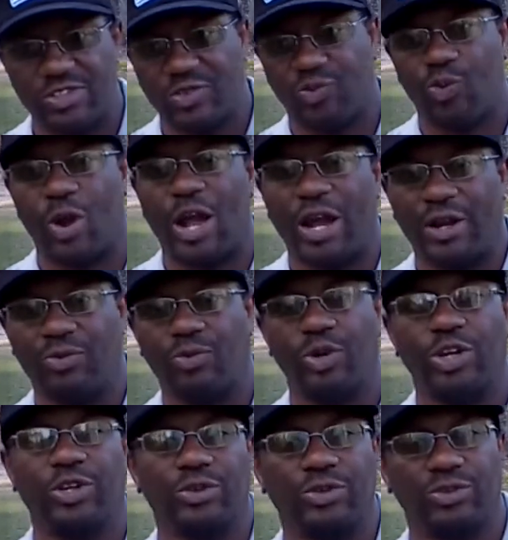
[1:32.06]
of rod and
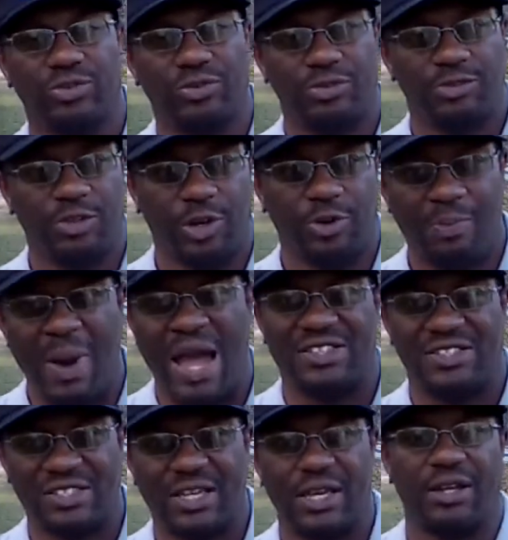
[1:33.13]
reels, you know, my
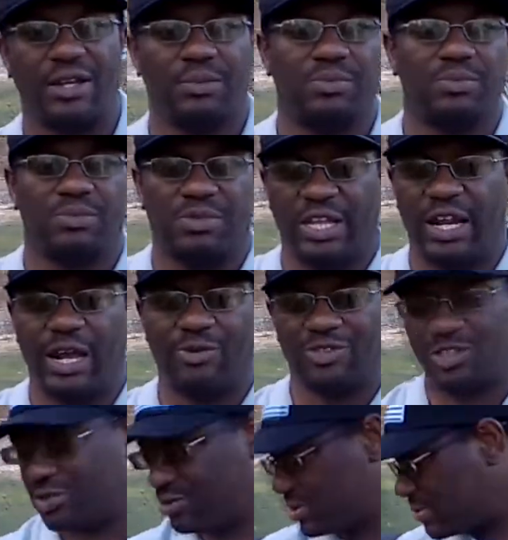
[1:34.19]
setup that I was using.